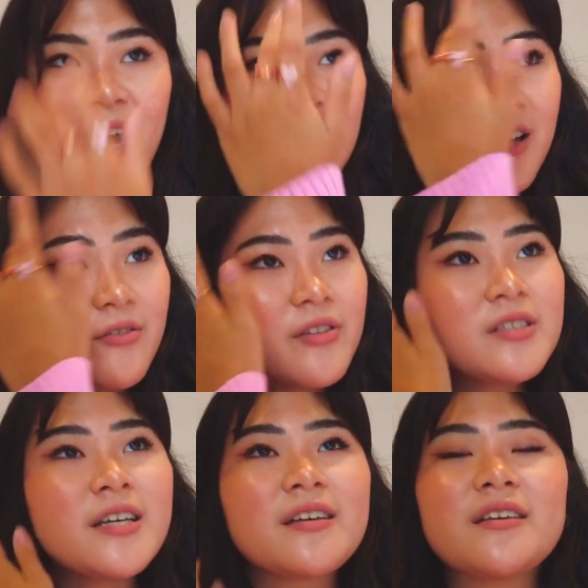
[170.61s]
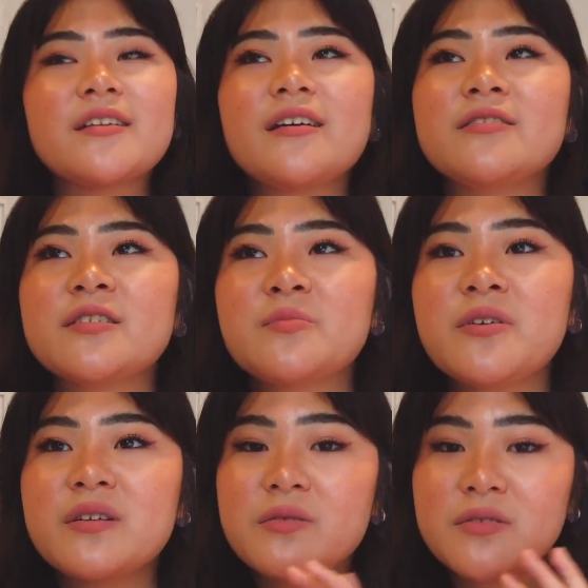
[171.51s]
I love the 2nd
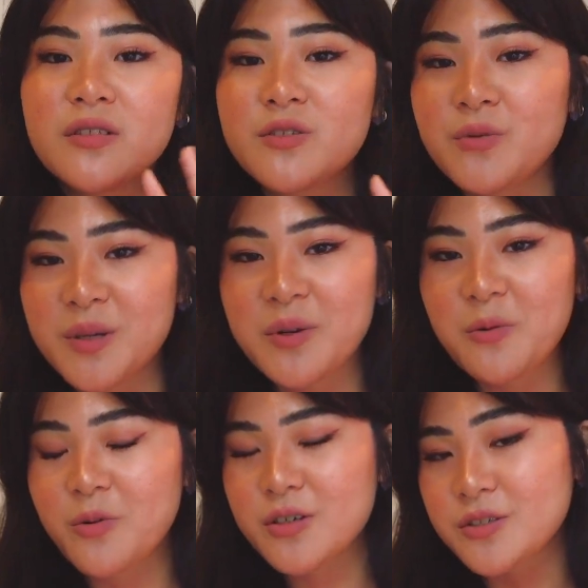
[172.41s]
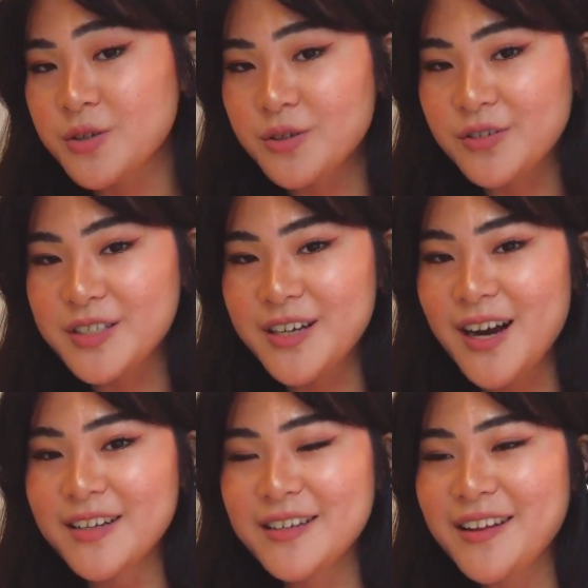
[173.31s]
arrondissement. It was a 20-minute walk to Tuileries
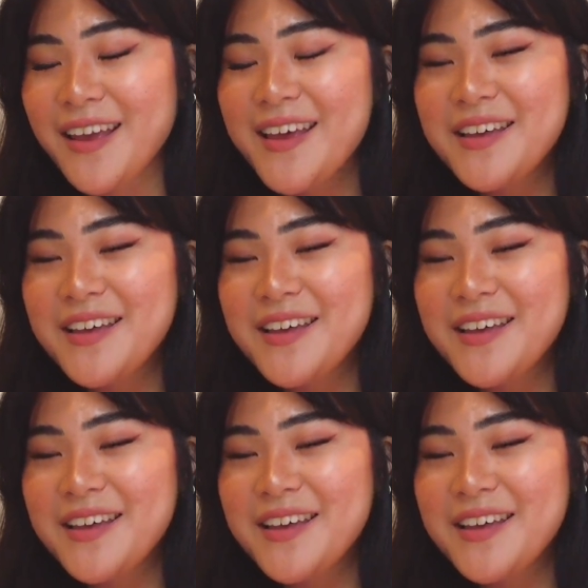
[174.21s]
Garden.